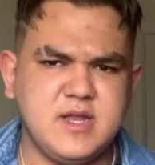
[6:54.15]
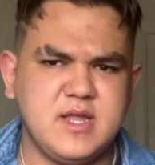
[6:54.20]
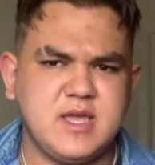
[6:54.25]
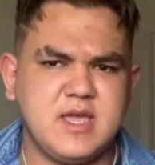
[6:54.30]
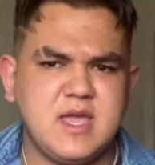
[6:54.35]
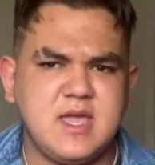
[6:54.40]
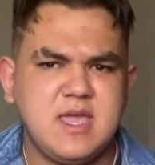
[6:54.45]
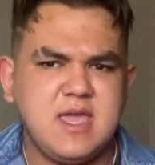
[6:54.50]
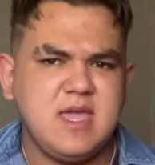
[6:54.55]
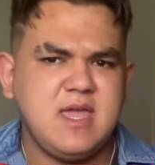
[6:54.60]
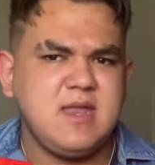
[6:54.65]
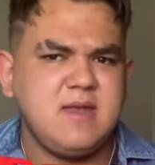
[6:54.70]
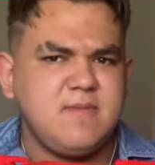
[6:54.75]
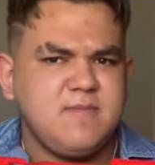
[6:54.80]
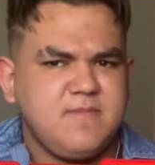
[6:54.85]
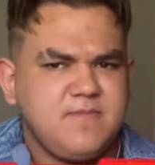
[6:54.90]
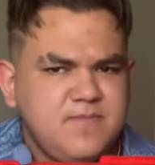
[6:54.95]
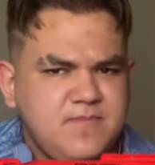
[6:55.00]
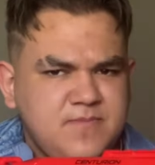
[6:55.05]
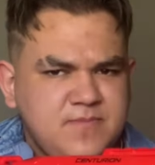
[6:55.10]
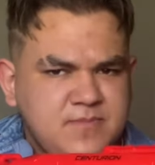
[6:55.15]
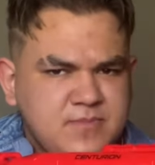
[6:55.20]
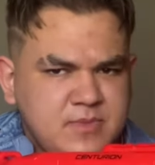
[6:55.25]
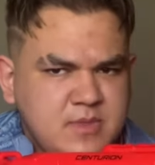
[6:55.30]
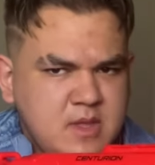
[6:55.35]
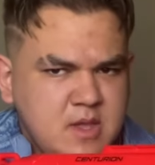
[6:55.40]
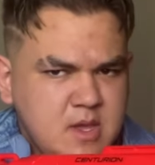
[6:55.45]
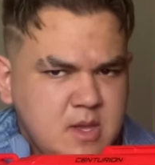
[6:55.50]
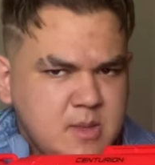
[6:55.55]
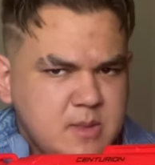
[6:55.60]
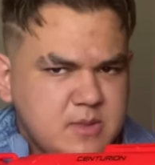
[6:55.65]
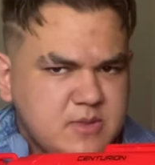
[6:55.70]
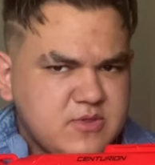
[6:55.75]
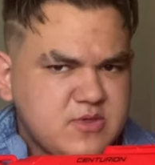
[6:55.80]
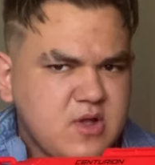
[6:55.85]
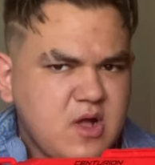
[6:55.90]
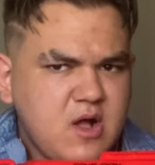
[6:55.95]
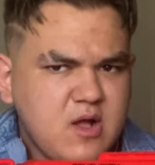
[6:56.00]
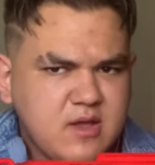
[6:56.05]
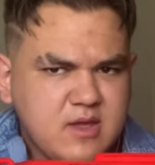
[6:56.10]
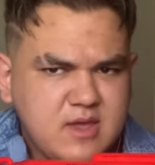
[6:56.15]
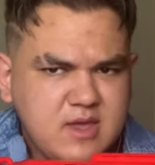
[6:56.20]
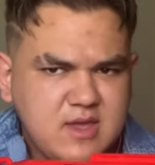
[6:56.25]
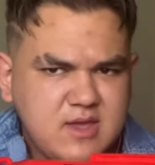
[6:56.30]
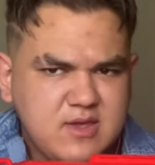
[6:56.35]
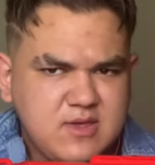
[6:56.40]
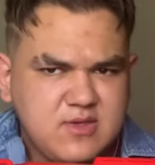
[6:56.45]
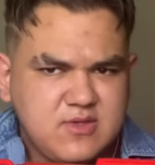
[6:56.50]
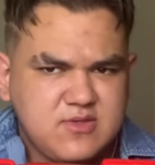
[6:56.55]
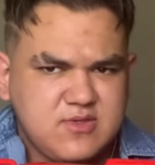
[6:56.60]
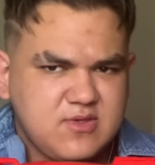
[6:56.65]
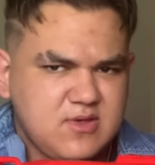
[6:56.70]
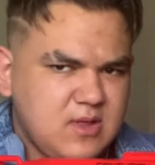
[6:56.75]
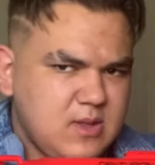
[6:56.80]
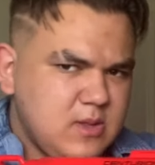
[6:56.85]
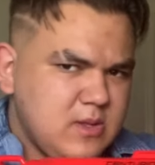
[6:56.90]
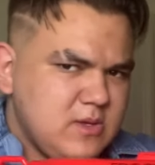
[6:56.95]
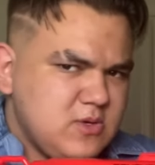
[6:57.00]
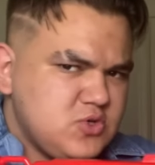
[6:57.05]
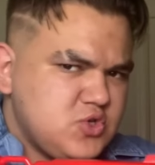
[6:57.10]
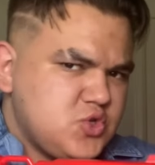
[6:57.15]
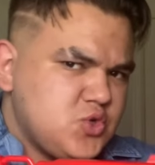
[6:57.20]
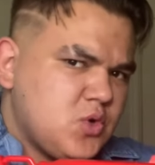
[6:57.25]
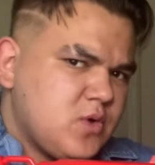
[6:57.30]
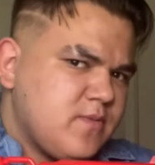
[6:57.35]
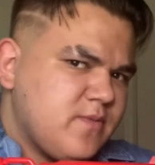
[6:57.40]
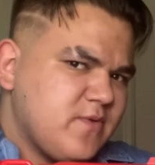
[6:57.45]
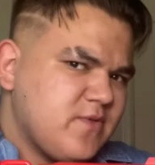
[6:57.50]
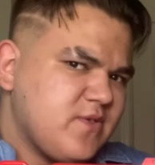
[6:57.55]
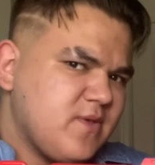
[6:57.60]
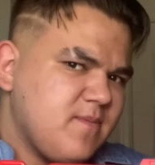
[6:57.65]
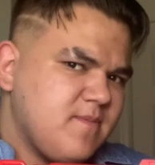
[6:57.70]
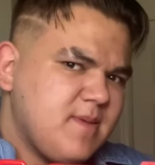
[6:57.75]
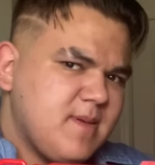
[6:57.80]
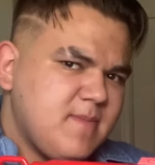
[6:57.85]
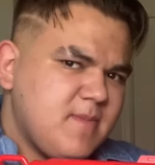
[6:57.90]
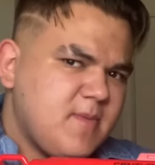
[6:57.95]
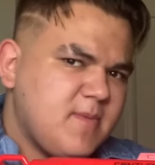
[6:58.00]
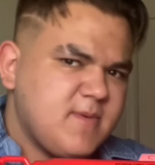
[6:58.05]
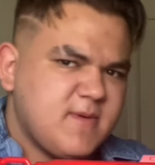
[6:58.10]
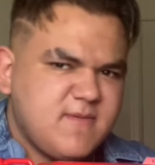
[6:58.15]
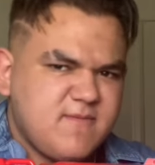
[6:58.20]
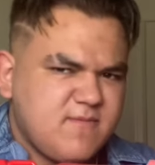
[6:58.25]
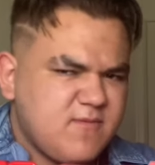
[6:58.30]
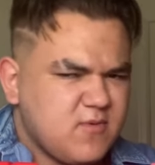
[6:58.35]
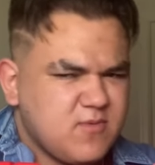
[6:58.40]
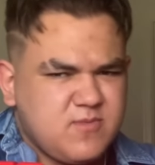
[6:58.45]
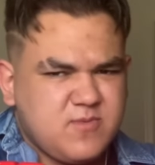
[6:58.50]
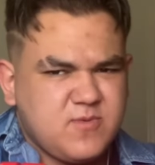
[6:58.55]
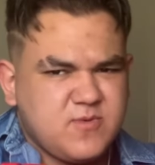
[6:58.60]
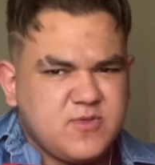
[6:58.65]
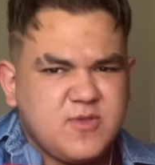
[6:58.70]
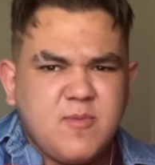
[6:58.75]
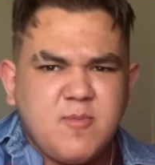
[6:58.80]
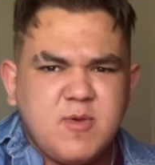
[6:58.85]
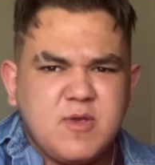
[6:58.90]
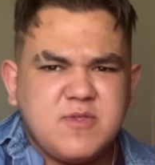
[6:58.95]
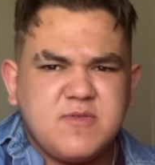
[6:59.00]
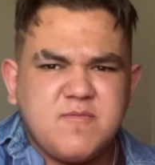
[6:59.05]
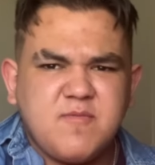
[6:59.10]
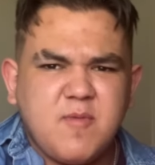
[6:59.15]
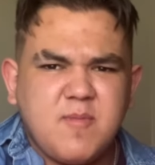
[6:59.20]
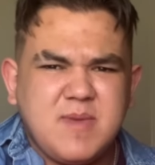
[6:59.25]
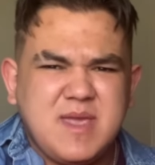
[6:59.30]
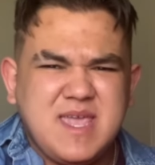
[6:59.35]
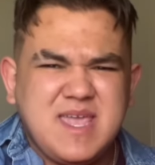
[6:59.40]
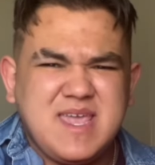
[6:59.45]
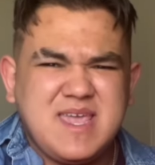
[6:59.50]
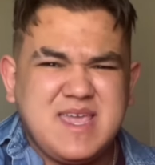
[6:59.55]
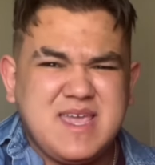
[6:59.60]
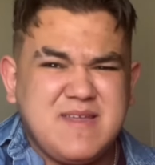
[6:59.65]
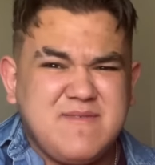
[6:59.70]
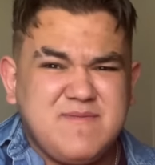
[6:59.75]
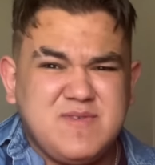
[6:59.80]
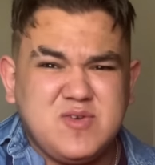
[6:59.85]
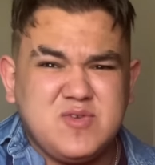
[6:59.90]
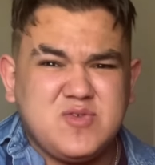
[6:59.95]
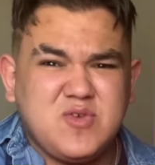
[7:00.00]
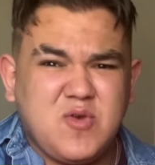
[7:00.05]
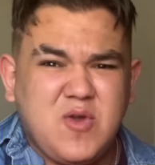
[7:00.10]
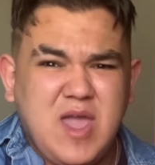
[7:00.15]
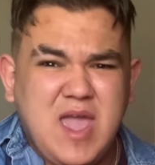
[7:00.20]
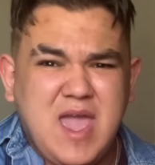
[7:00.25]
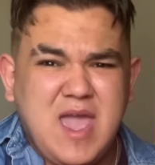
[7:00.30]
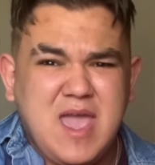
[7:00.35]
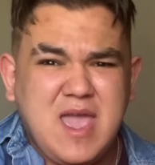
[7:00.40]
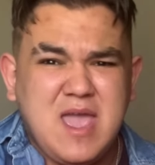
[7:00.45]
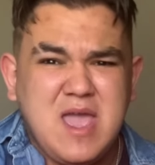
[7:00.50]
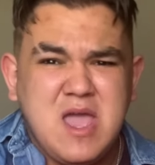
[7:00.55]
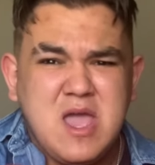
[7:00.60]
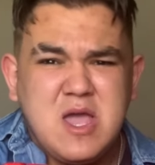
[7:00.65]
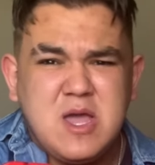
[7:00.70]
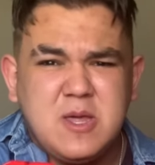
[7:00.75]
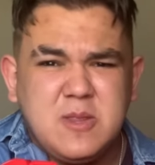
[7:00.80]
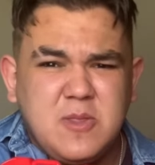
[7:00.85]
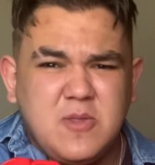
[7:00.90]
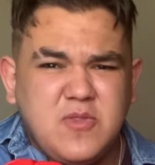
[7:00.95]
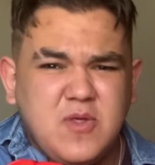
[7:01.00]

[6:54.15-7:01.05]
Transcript: Like again, the stock is a little short for some people, but for, for some reason for me, it feels okay the